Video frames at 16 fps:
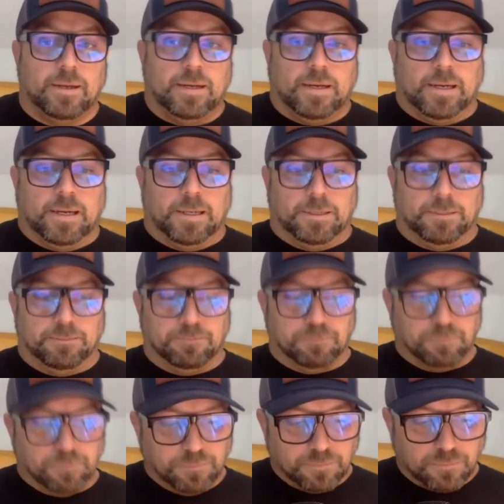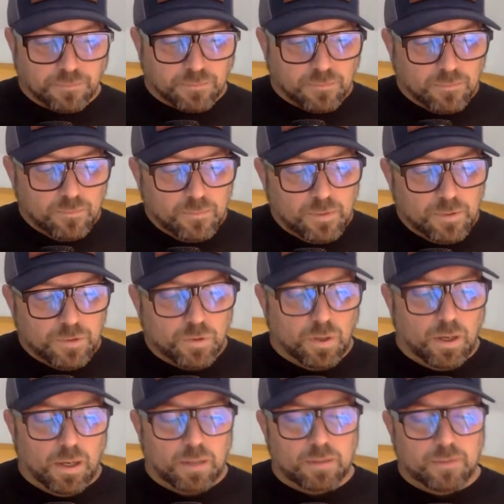So
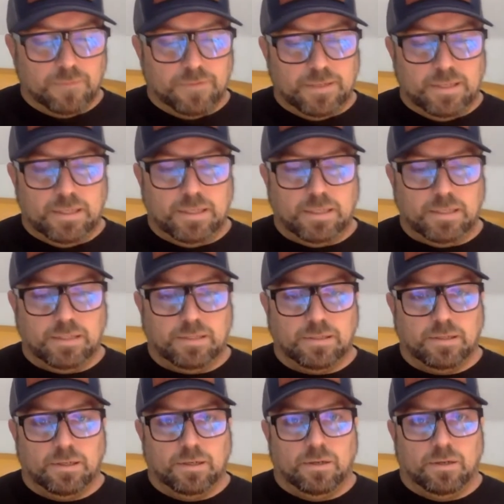all of these